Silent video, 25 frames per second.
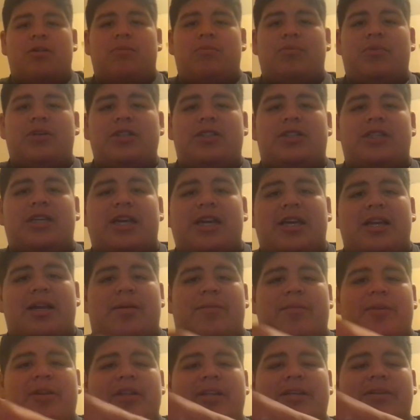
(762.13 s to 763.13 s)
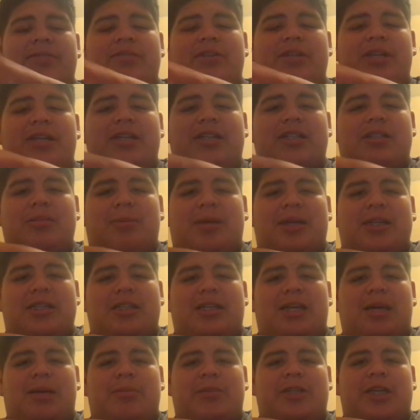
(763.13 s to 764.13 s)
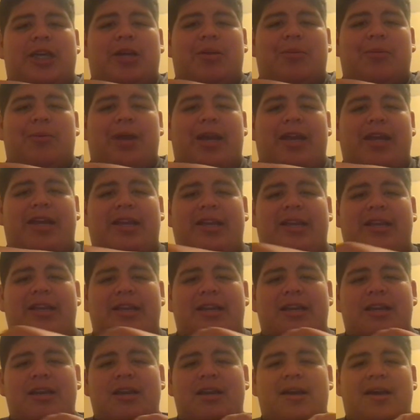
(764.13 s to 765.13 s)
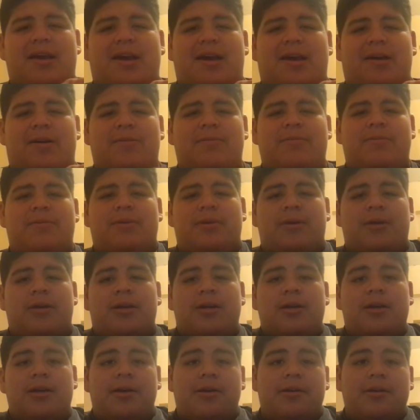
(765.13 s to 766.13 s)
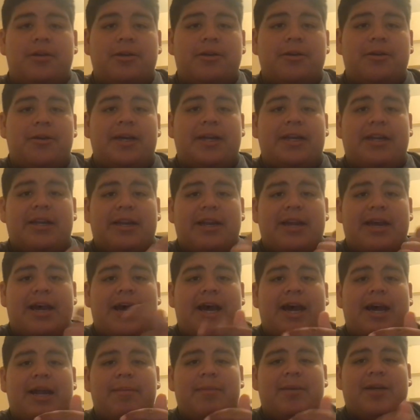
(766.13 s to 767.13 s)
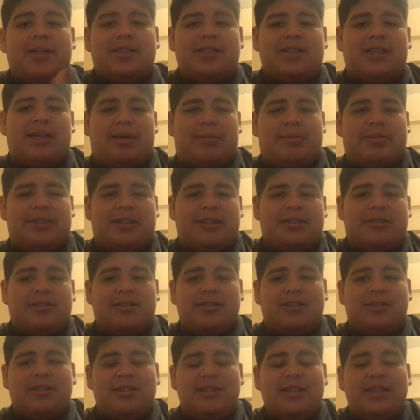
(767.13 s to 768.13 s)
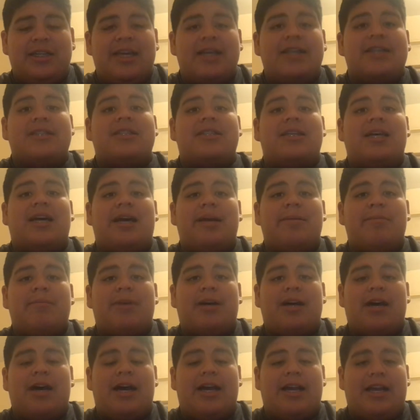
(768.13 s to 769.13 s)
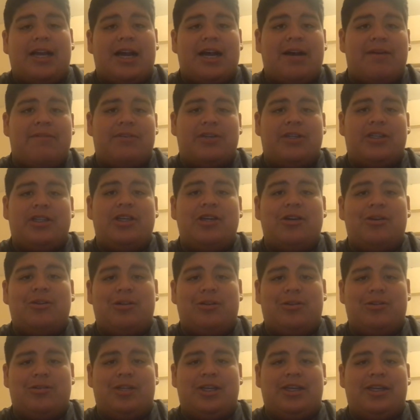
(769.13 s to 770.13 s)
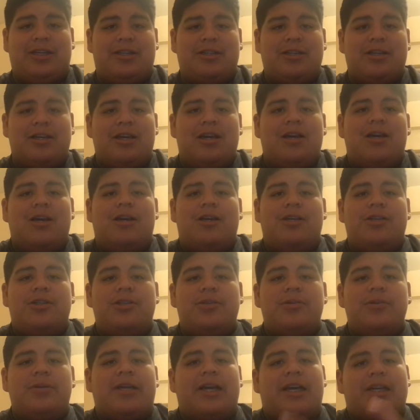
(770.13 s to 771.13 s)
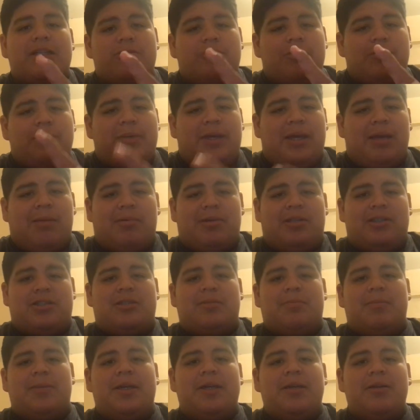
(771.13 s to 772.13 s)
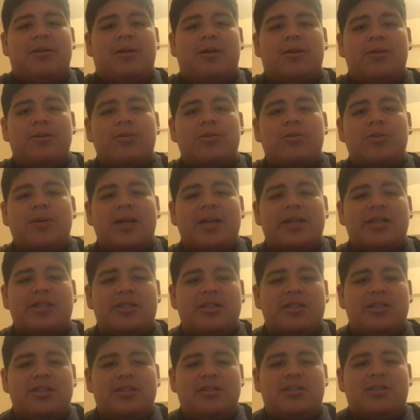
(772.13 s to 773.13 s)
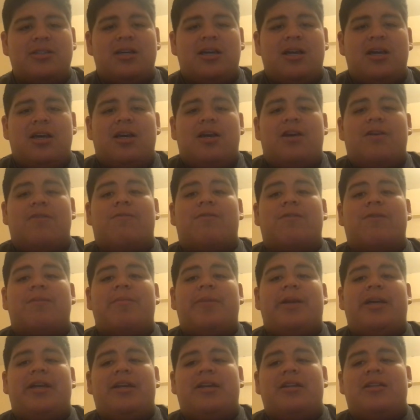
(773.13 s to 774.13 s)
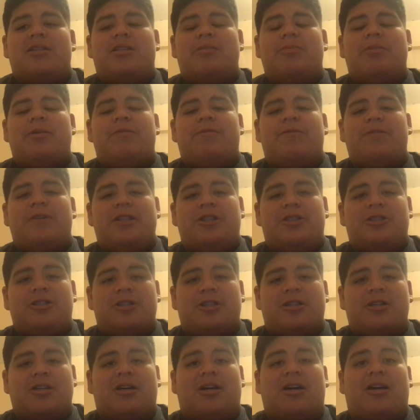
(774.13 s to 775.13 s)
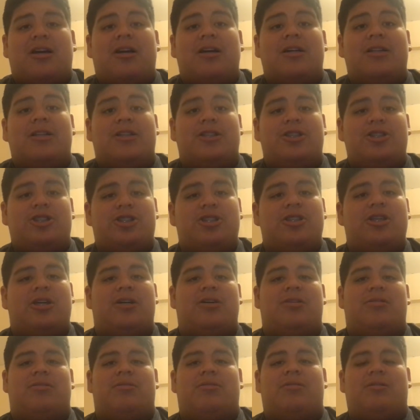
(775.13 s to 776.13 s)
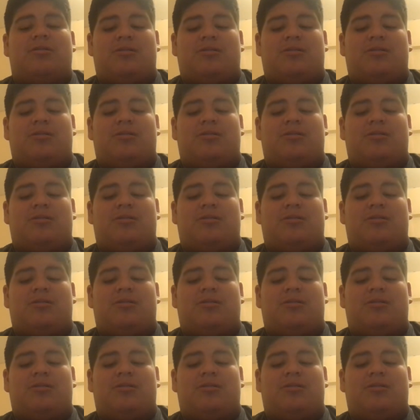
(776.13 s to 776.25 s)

once again, I'm going to leave a link to my Snapchat right now. Go ahead and add my Snapchat so the next time I have a YOLO link, you guys will be able to submit your own questions for me to be featured on the show.